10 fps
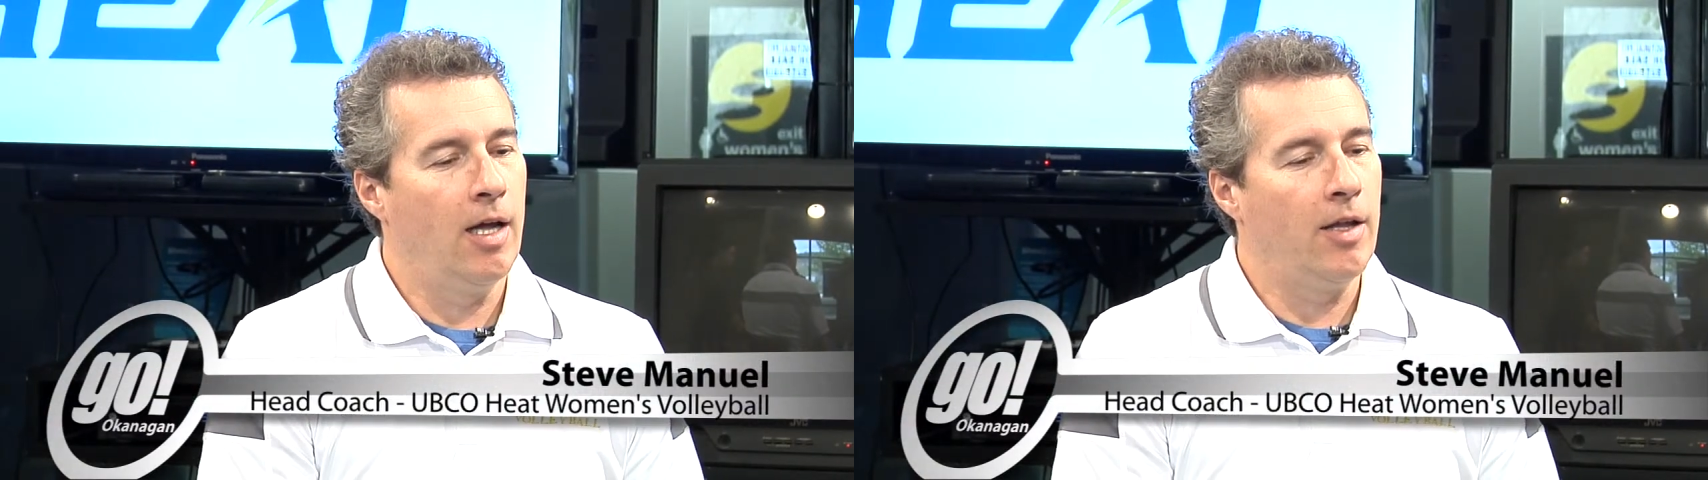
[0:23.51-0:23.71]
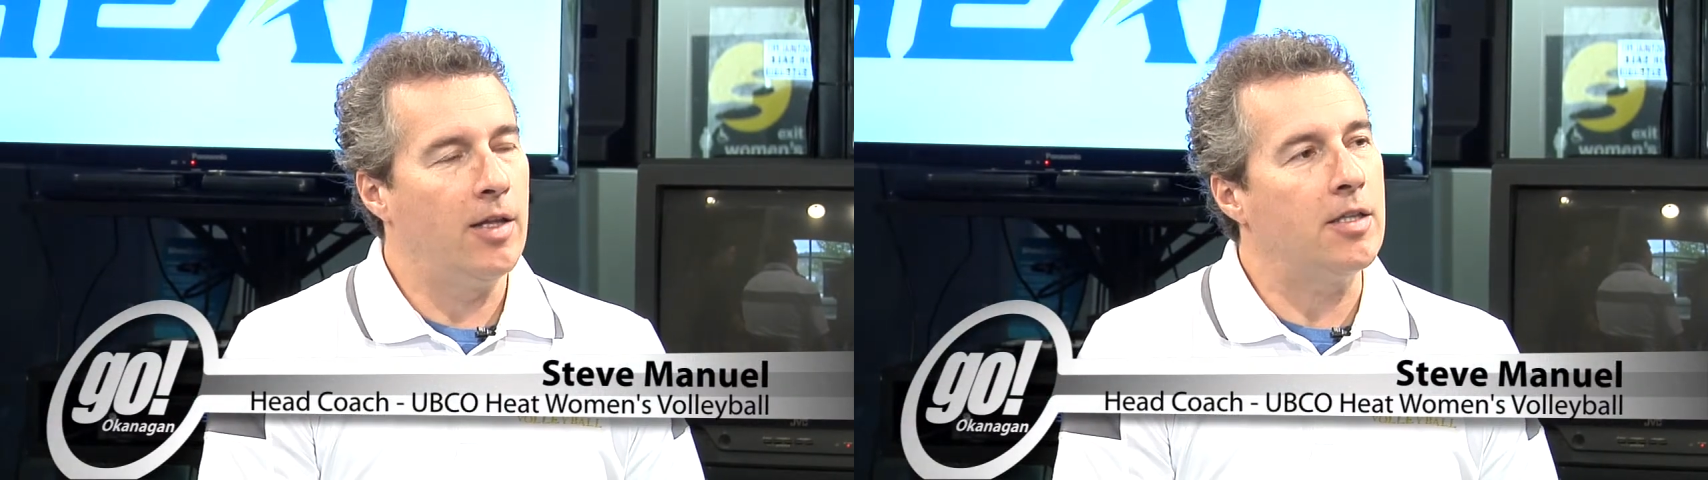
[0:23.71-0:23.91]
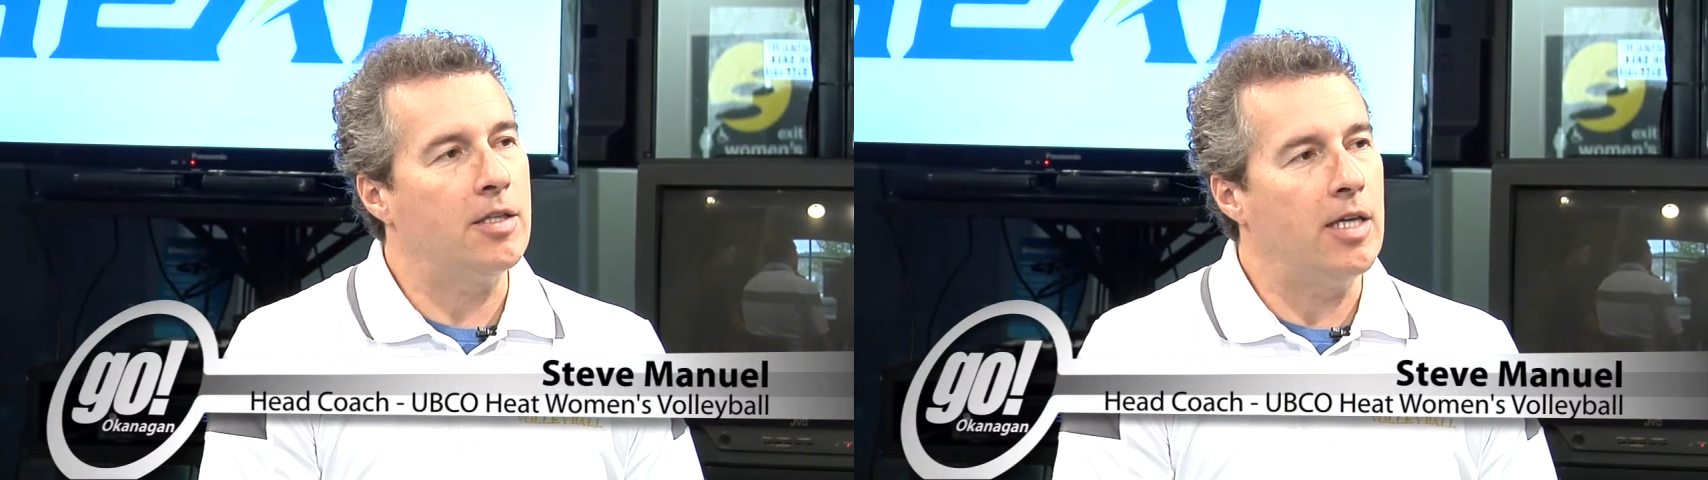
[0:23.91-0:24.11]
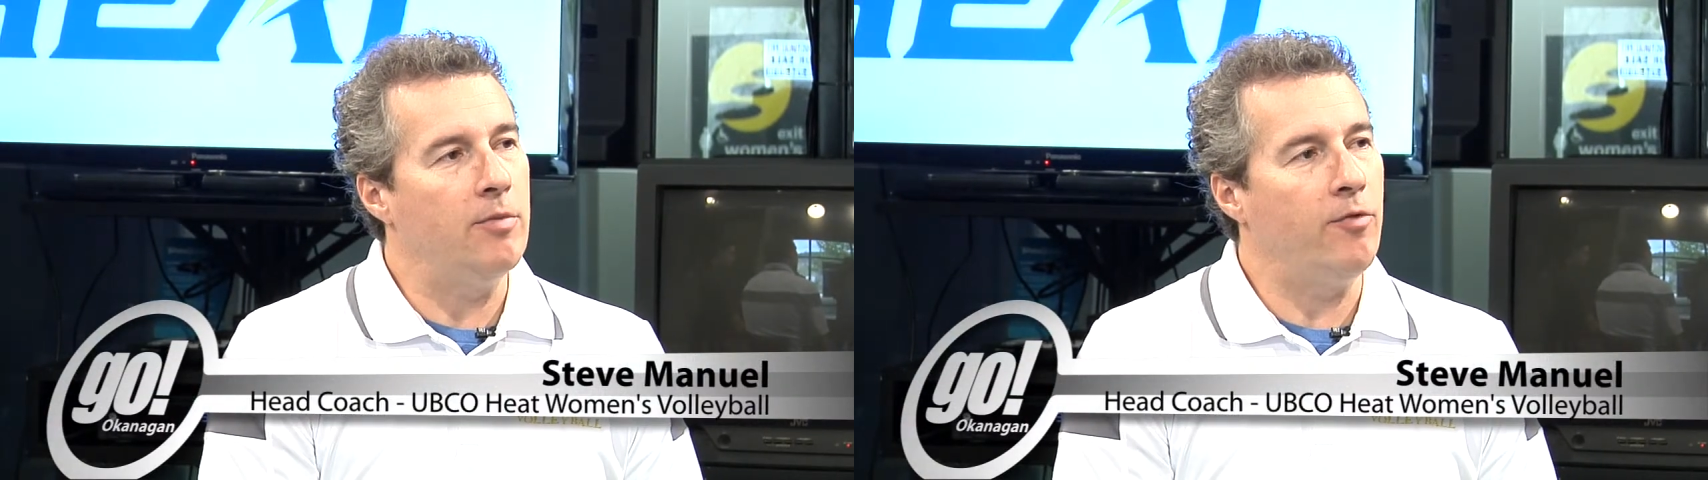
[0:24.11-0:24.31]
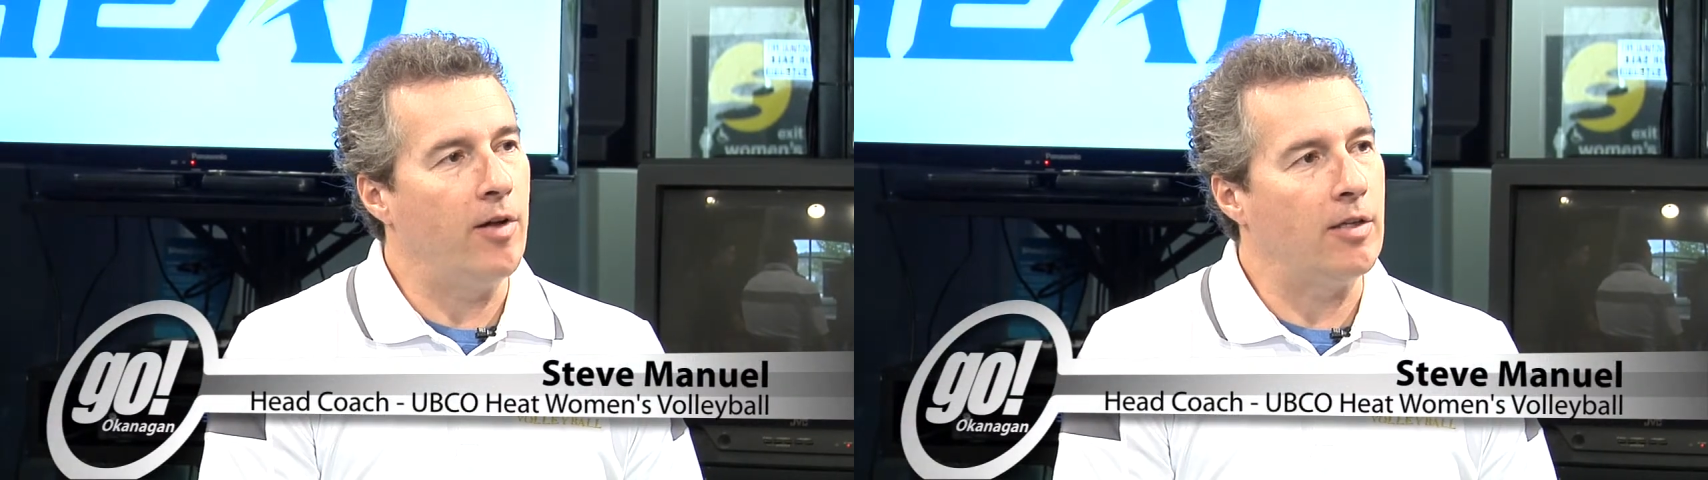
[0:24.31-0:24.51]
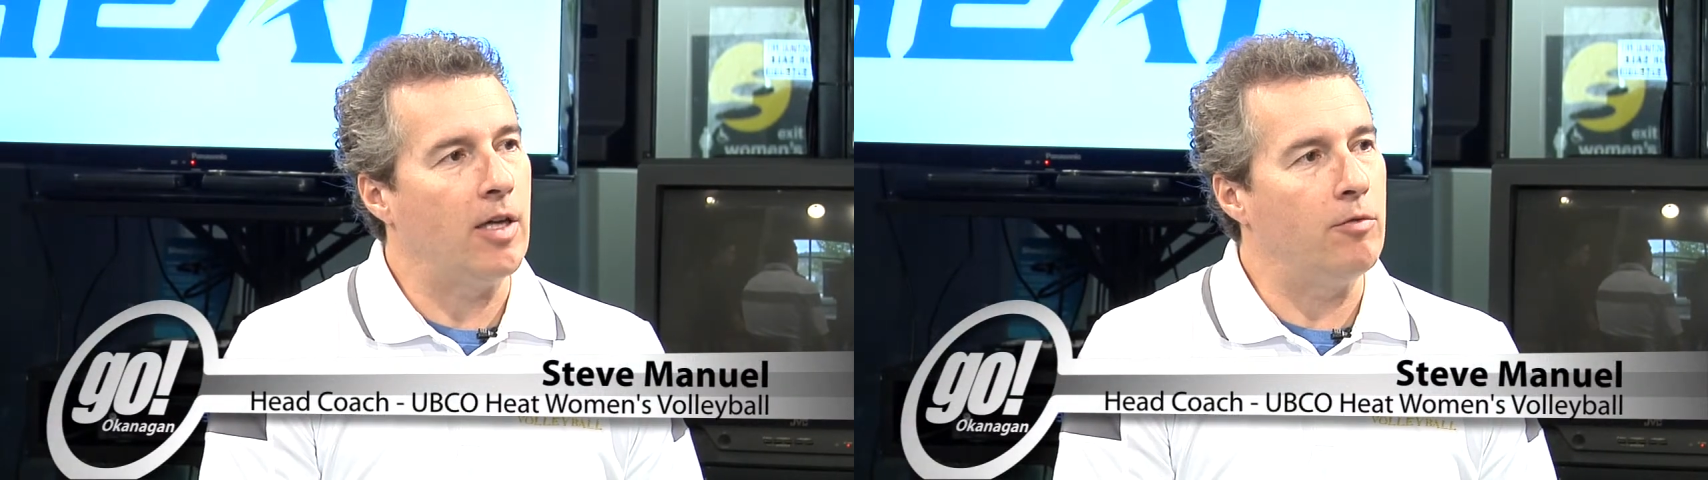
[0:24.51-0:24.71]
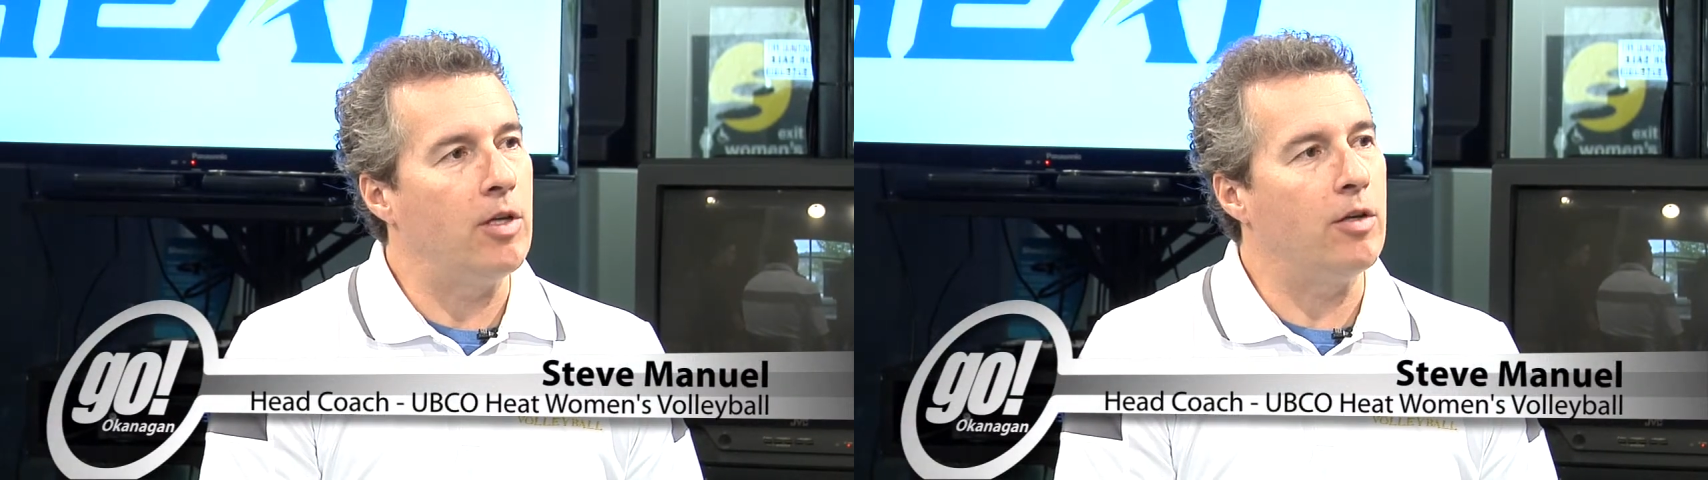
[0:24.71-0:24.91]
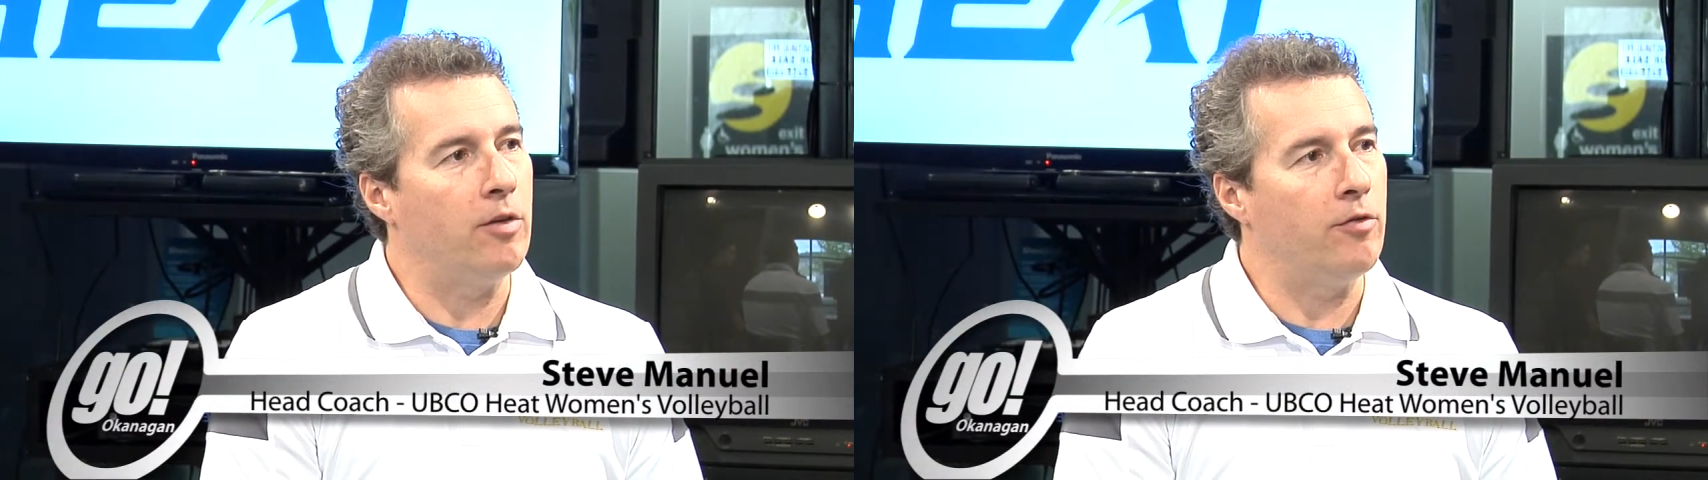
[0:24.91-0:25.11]
think the team felt that we
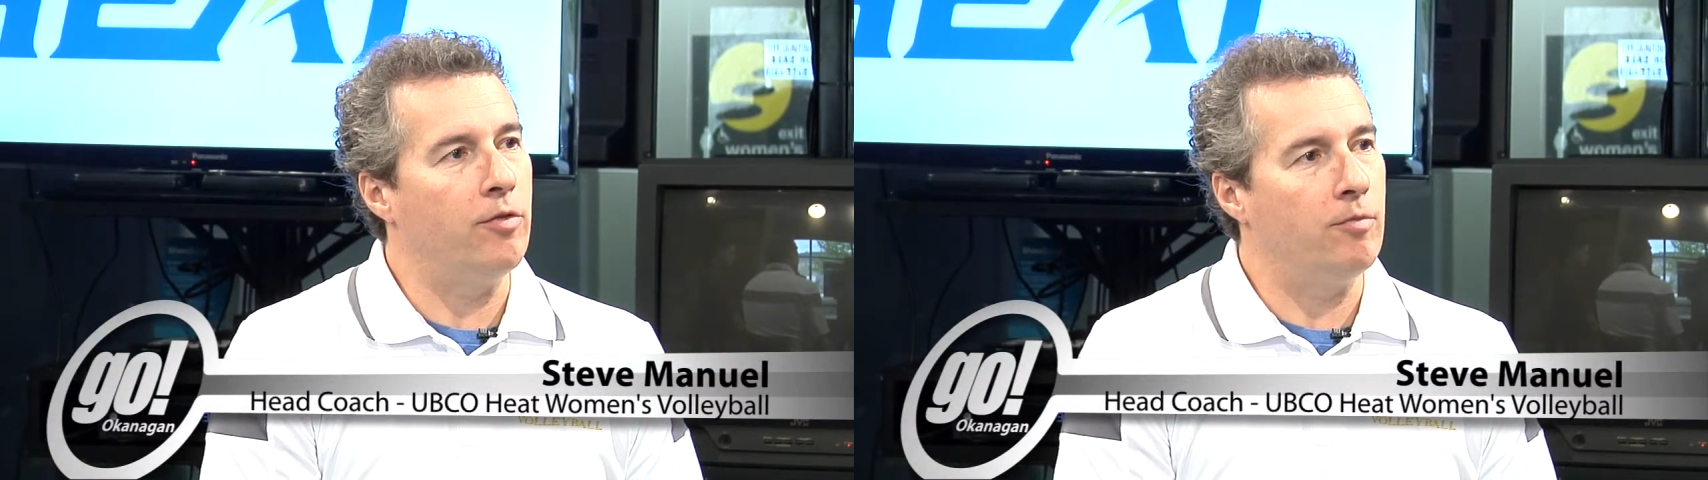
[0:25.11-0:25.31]
could have